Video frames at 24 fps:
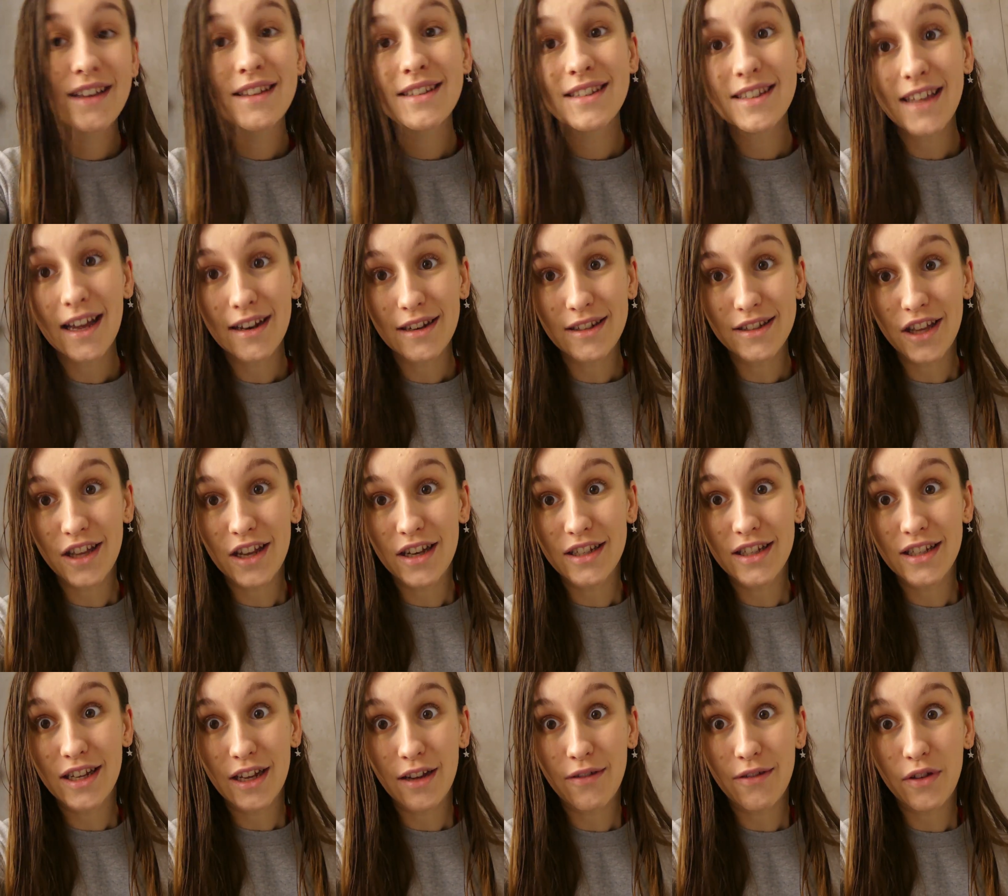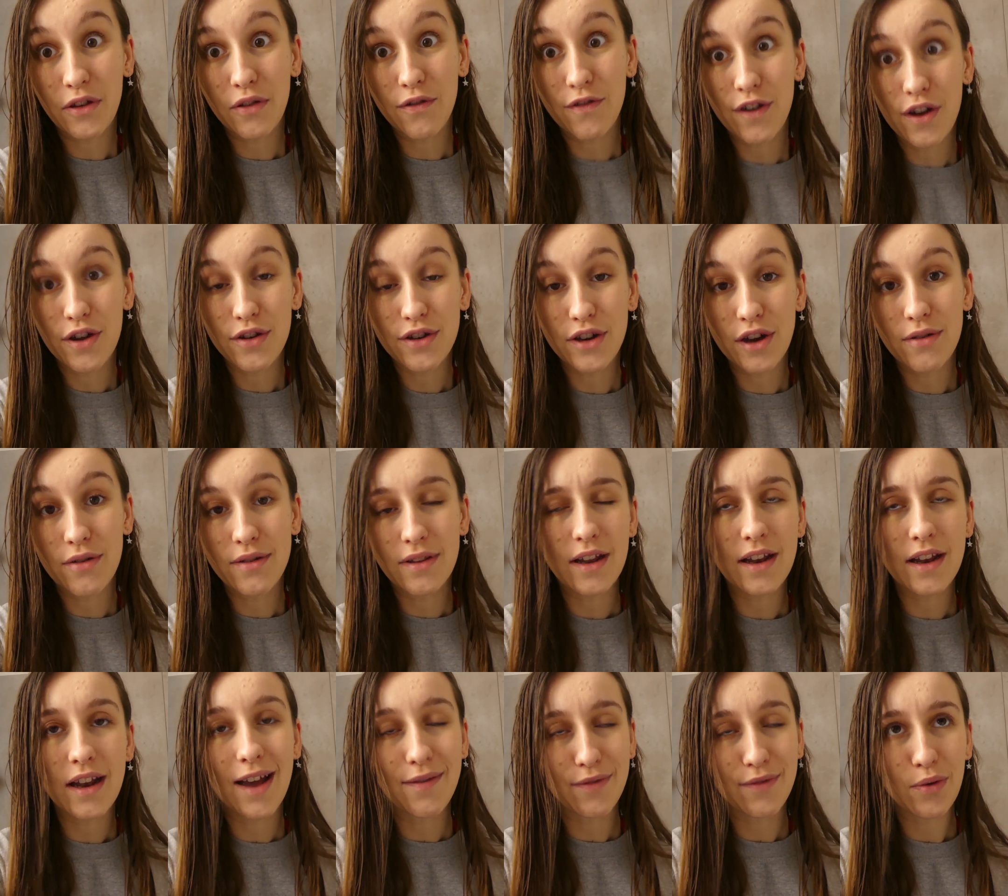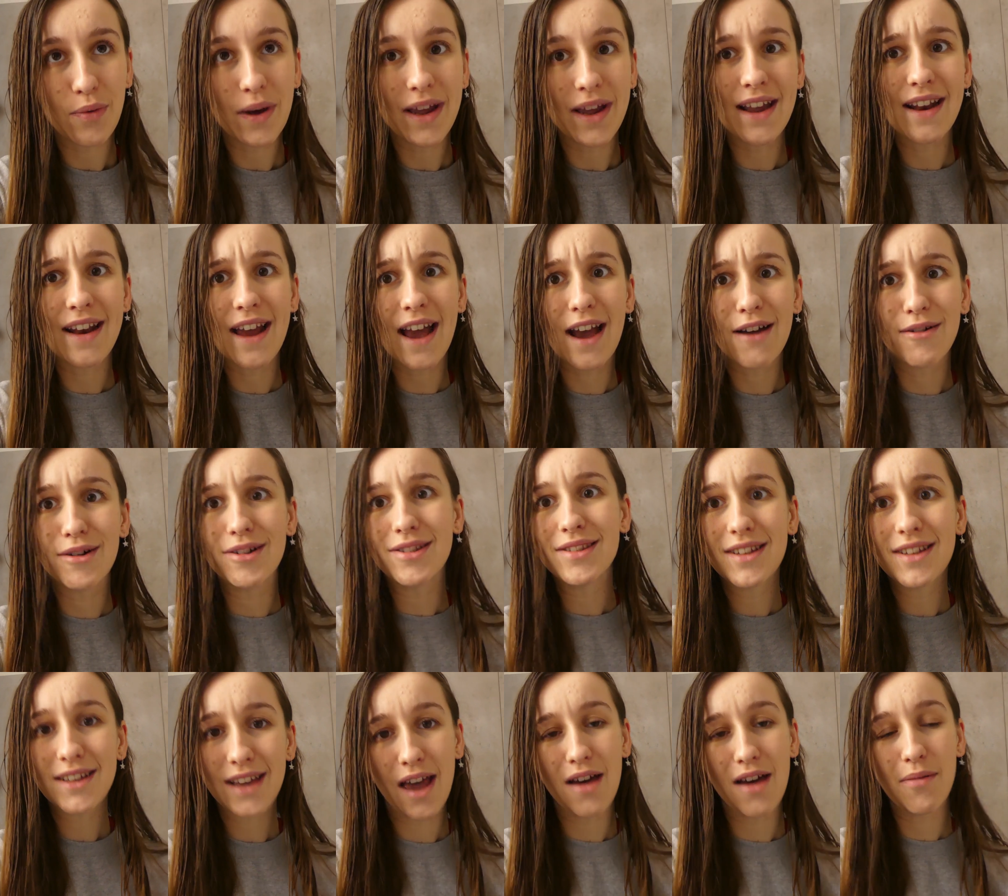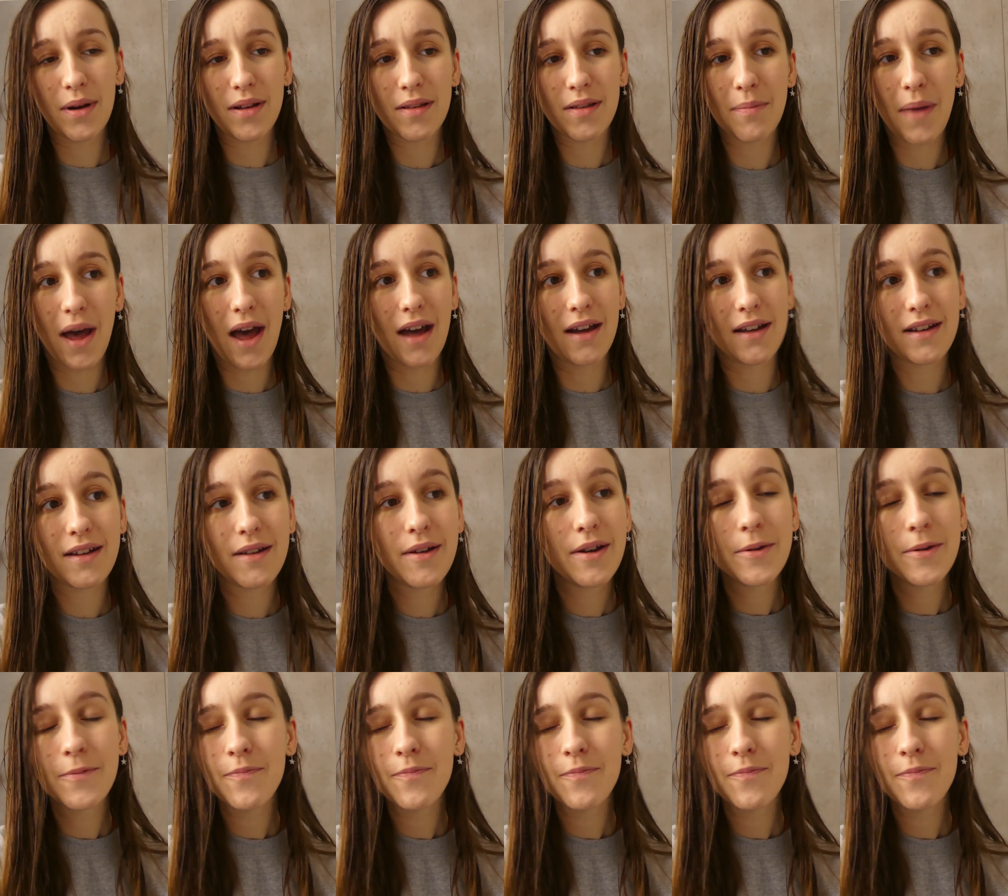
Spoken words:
stand outside and take a few photos, and then have to wait an hour to get a bus back.